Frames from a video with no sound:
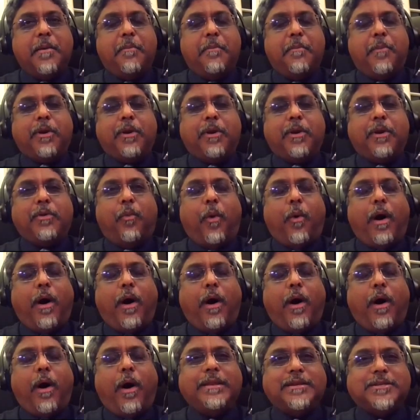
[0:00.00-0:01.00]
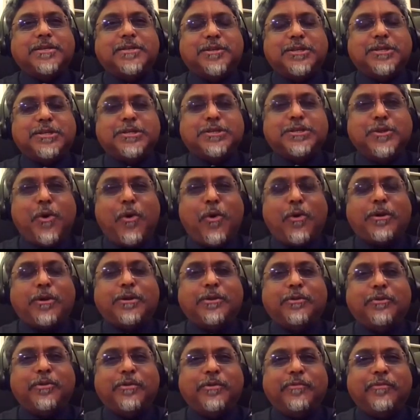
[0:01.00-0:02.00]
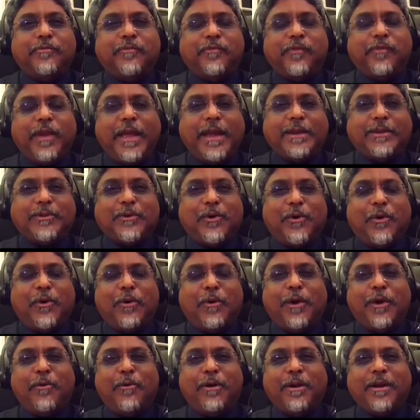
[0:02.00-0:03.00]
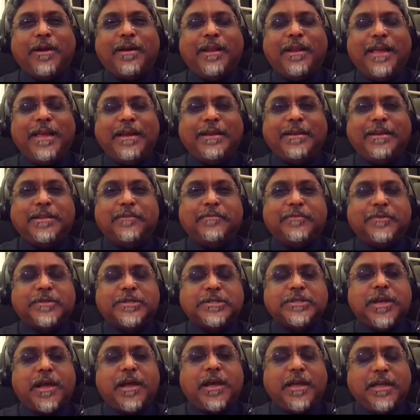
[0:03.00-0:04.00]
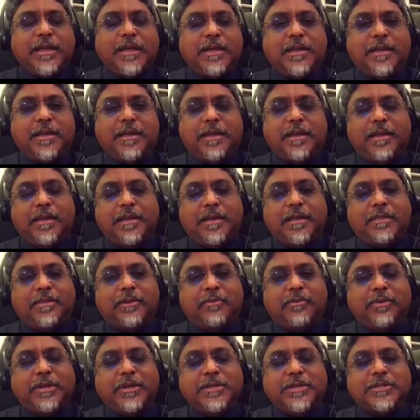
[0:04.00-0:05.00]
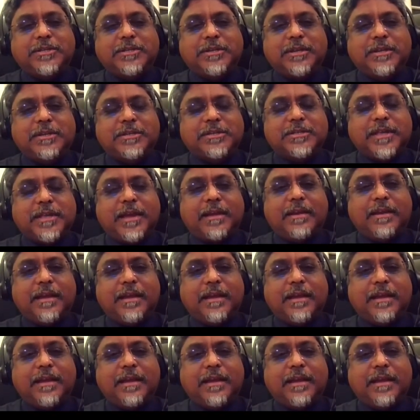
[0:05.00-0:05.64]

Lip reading: But why does this not reflect on our collective psyche? And the reason is